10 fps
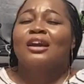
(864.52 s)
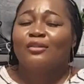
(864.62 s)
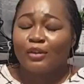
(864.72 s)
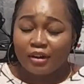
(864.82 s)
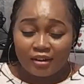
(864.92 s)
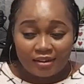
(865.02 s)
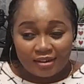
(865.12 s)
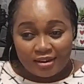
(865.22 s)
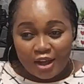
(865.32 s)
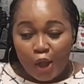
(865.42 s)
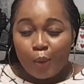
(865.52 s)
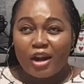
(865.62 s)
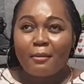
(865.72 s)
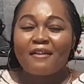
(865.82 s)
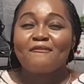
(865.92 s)
ever. One
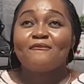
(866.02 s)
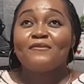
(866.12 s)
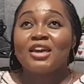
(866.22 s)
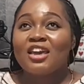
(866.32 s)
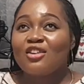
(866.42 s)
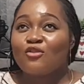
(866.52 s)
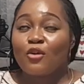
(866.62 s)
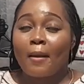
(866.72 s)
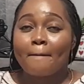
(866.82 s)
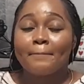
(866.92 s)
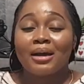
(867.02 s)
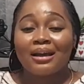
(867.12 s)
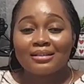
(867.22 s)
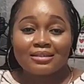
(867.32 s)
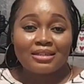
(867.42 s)
of my favorite
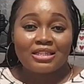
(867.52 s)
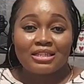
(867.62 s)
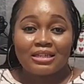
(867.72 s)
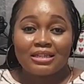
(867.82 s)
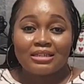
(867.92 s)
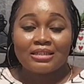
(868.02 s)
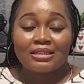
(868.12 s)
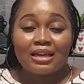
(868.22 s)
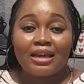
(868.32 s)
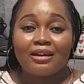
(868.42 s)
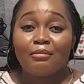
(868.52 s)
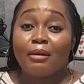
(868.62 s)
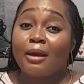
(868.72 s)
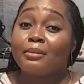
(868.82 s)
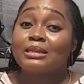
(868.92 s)
passages in the
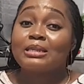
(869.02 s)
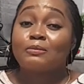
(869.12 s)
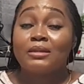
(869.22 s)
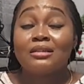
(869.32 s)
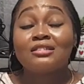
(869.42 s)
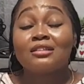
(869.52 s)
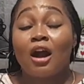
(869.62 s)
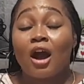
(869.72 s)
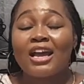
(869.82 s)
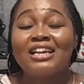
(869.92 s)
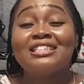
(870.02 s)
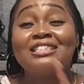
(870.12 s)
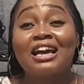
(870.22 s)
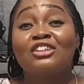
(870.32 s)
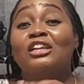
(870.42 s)
Bible speaks. It
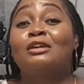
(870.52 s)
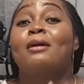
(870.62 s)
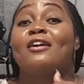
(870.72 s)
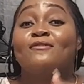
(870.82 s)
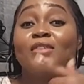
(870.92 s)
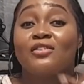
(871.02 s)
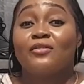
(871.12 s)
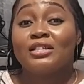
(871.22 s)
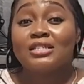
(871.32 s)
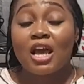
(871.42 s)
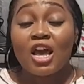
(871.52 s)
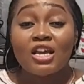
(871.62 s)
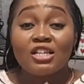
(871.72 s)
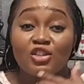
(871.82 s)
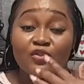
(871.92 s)
is actually my favorite.
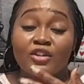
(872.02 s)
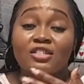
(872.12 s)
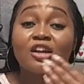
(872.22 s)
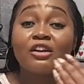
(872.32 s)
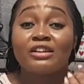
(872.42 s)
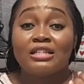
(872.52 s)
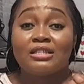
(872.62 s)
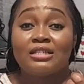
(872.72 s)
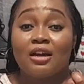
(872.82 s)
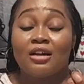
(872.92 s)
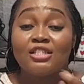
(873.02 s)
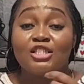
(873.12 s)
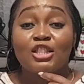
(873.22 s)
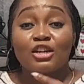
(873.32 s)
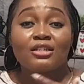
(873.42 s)
It is First Corinthians
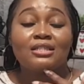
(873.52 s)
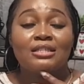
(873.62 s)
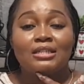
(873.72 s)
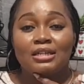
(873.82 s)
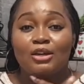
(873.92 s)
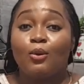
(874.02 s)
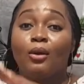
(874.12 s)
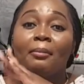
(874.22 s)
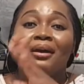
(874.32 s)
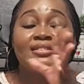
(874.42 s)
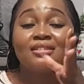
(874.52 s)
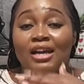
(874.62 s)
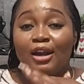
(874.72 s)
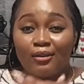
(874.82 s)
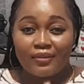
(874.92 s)
13. The whole passage,
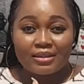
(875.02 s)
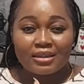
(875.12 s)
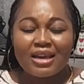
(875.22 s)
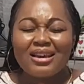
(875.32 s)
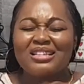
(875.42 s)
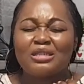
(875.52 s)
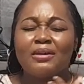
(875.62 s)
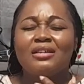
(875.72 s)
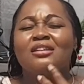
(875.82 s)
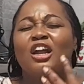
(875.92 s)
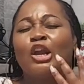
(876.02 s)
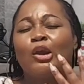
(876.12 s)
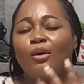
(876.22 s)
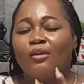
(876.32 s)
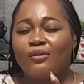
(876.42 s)
I love it. It speaks on
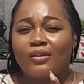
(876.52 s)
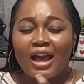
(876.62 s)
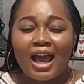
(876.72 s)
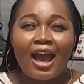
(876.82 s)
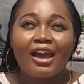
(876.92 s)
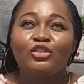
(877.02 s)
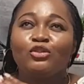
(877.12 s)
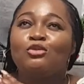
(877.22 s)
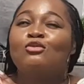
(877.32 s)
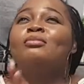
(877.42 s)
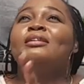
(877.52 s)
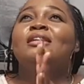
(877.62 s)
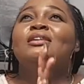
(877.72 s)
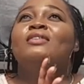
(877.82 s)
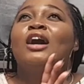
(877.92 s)
love. I do
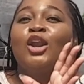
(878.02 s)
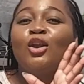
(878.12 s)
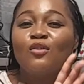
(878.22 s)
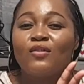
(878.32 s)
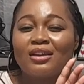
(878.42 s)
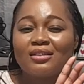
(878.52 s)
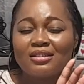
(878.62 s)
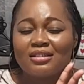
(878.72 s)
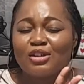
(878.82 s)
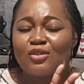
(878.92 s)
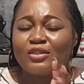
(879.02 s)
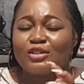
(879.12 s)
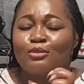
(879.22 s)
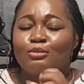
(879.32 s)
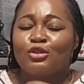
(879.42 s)
believe that love exists. Love
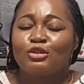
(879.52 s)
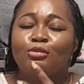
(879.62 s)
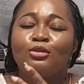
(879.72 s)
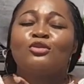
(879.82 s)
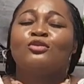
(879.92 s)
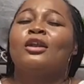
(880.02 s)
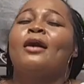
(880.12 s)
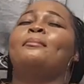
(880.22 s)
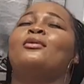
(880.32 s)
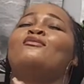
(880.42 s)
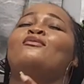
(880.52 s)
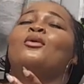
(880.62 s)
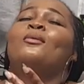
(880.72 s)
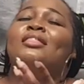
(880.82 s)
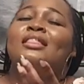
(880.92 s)
is the most beautiful and
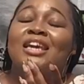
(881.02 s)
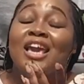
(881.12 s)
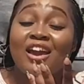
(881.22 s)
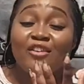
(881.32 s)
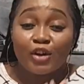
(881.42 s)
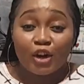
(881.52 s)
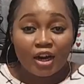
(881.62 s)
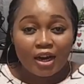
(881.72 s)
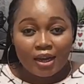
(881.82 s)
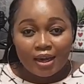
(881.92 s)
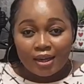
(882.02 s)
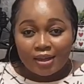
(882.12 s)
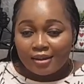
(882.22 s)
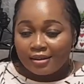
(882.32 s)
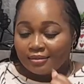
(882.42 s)
profound thing ever.
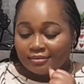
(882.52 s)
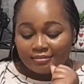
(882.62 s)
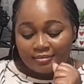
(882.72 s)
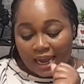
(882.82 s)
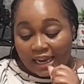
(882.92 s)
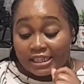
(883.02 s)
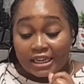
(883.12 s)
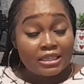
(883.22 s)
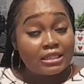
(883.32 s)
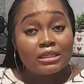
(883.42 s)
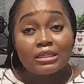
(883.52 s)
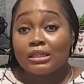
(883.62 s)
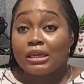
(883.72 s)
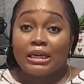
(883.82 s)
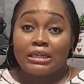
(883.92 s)
And yes, it
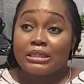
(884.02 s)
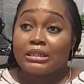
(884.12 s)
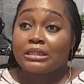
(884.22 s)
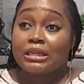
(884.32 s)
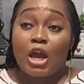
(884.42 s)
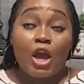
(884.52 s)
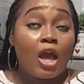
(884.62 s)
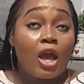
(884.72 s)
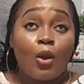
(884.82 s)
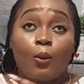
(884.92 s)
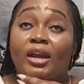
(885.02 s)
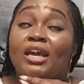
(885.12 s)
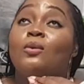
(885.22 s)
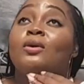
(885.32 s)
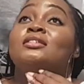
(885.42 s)
still exists. Whether
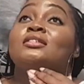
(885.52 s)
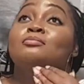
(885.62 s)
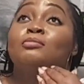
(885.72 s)
you want to